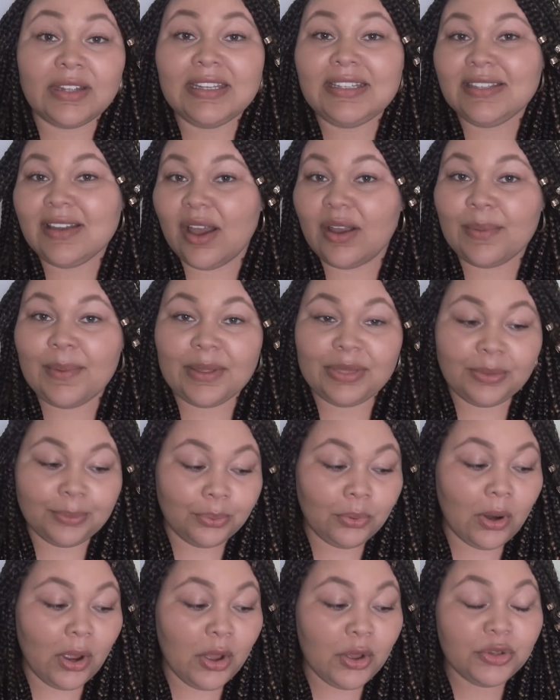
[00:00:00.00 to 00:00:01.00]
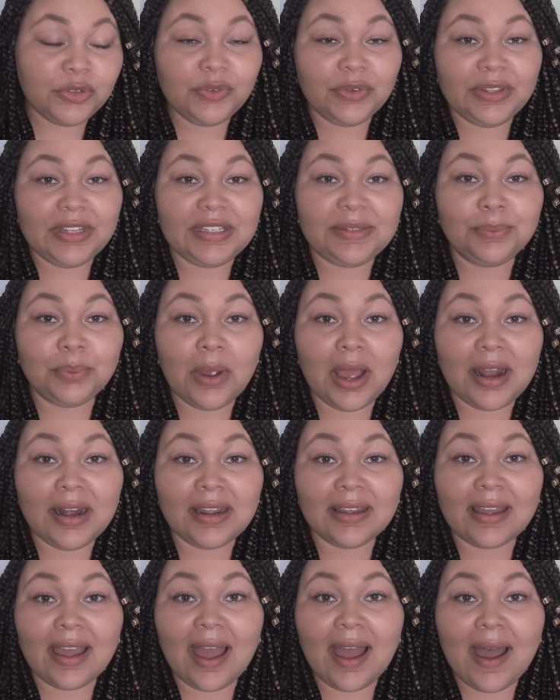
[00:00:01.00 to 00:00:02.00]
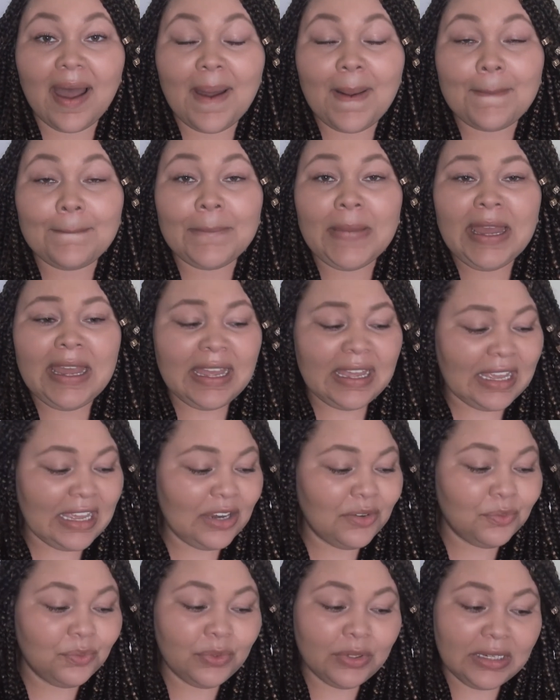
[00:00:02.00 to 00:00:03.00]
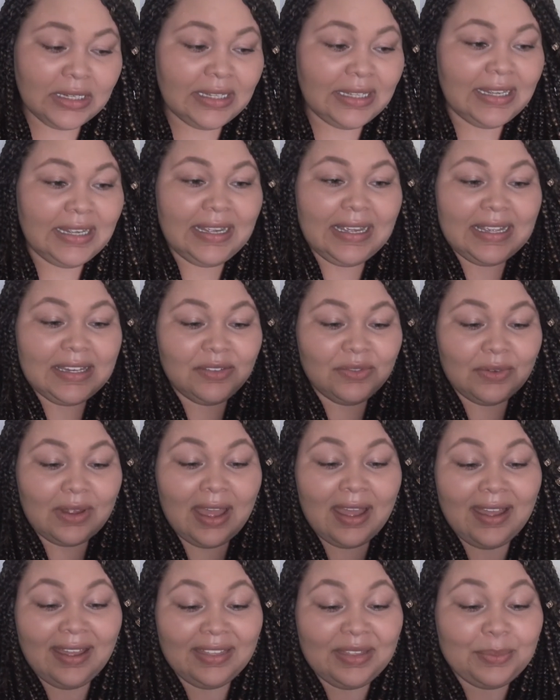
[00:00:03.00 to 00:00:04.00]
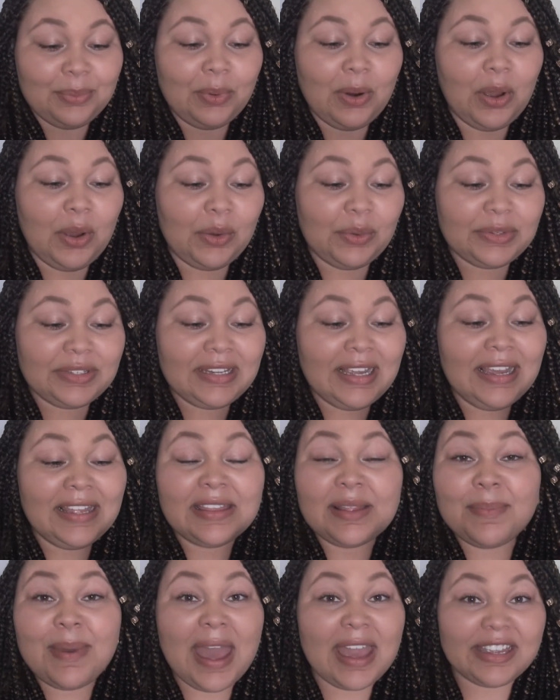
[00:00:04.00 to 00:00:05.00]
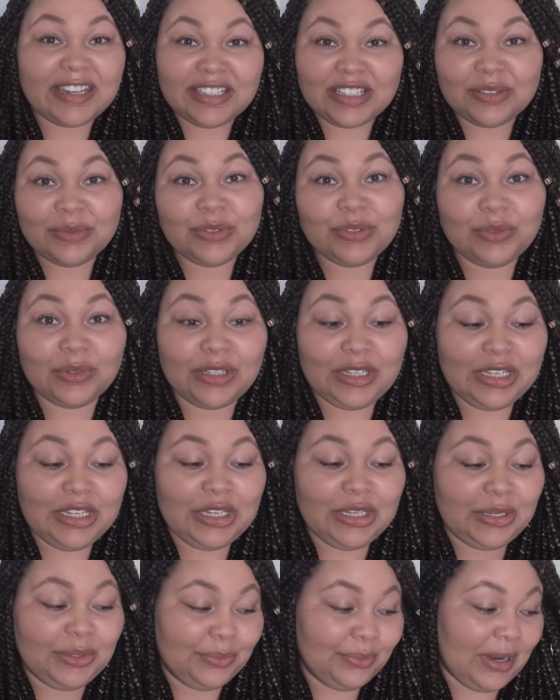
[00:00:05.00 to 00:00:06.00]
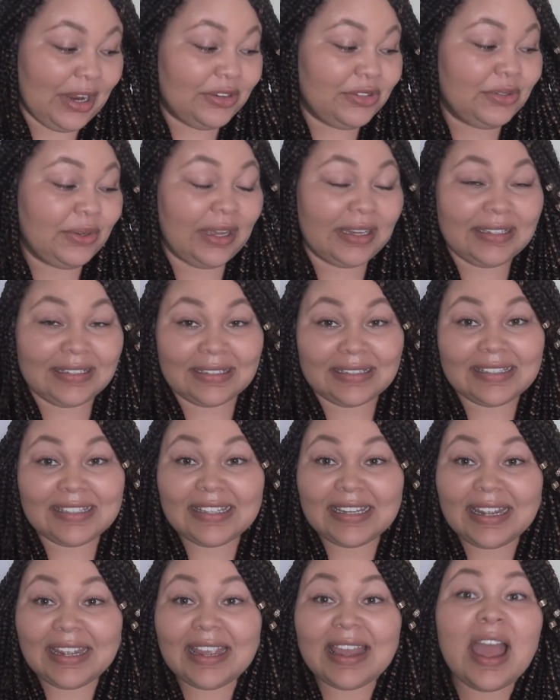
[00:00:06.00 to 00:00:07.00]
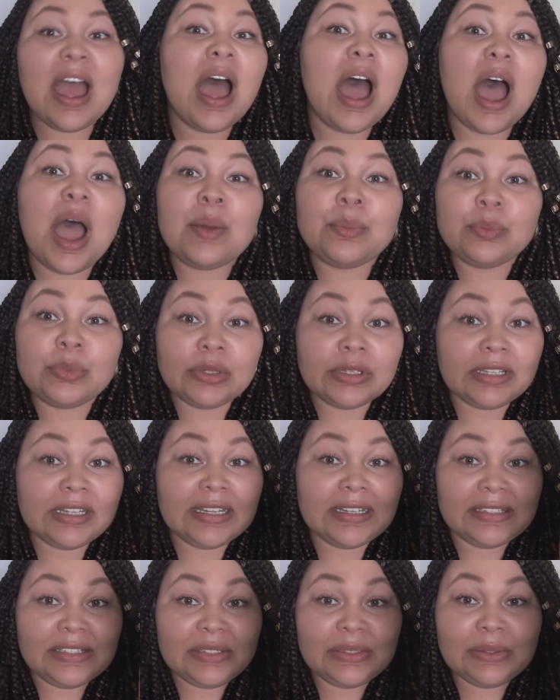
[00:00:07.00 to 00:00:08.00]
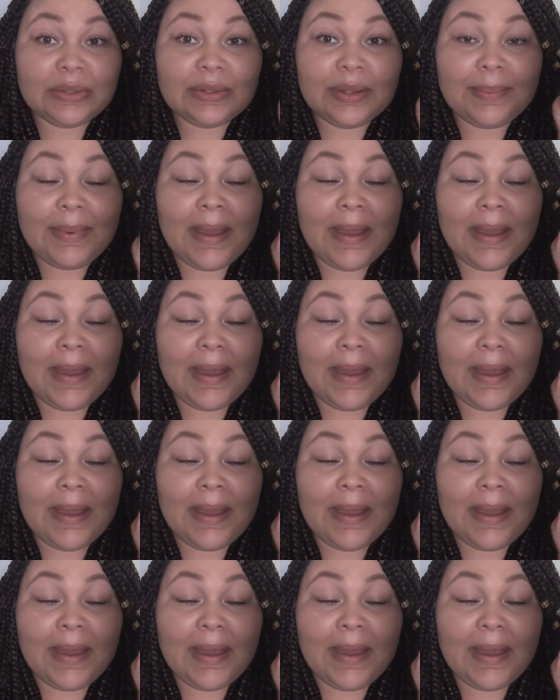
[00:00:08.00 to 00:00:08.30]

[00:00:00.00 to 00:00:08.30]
let's talk about the pros for this product. It really is the pros. Packaging was really cute, as you guys can see. I'm really into the